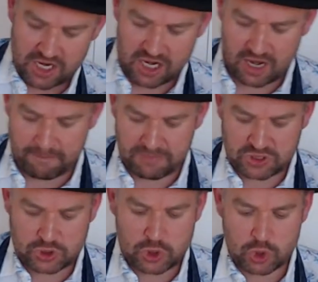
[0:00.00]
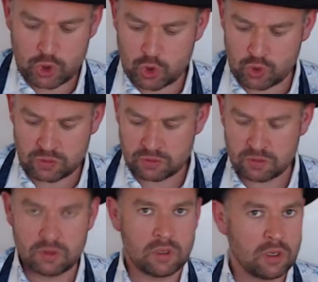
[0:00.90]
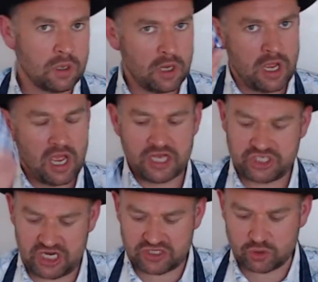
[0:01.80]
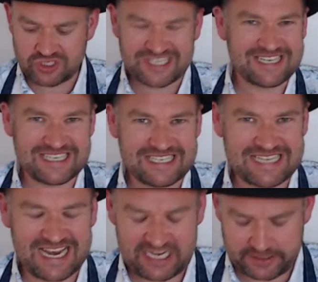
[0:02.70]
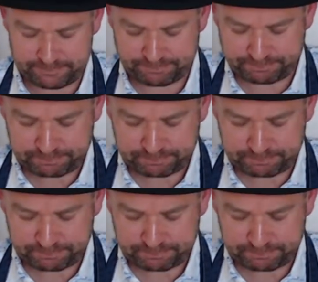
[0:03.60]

Number two, a cheese called Sentient Deleon.